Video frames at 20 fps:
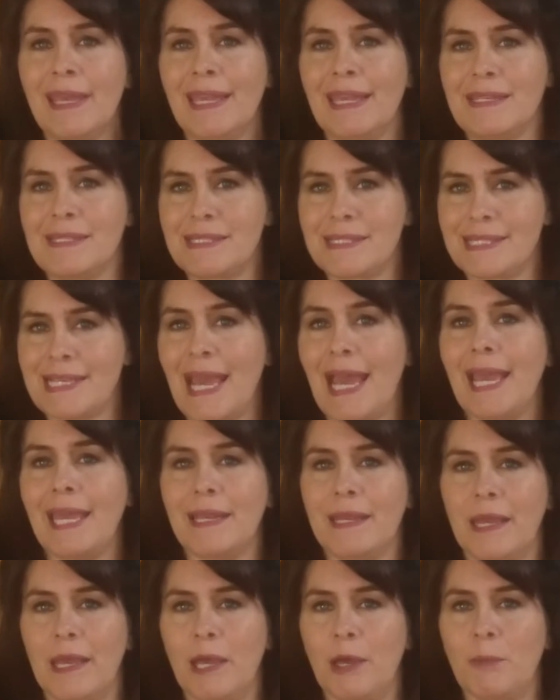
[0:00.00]
is
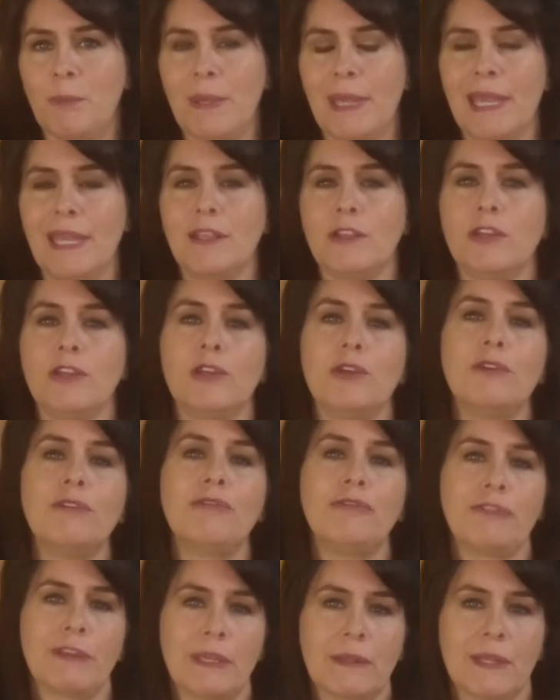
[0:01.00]
tied up in
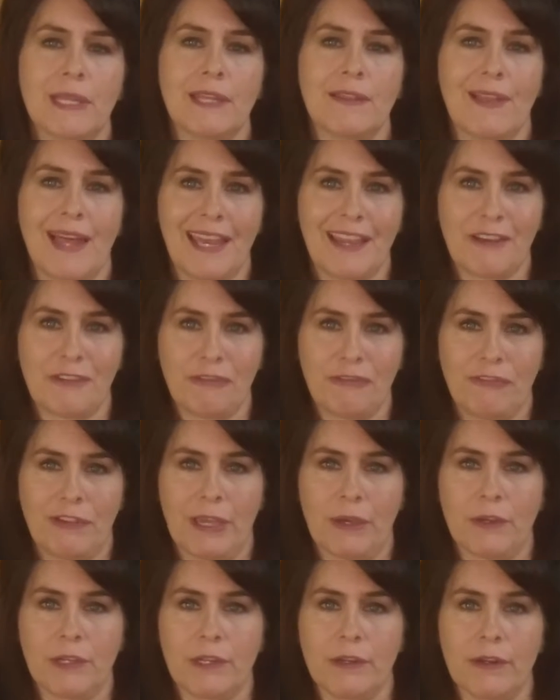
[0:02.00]
you feeling like a
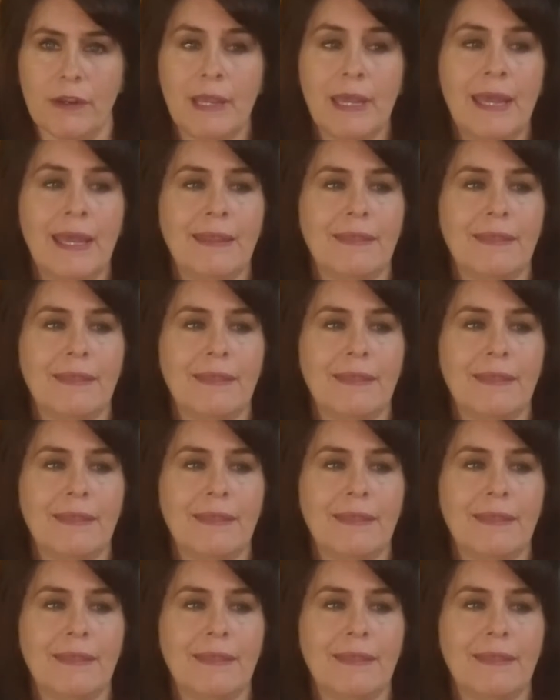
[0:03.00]
failure,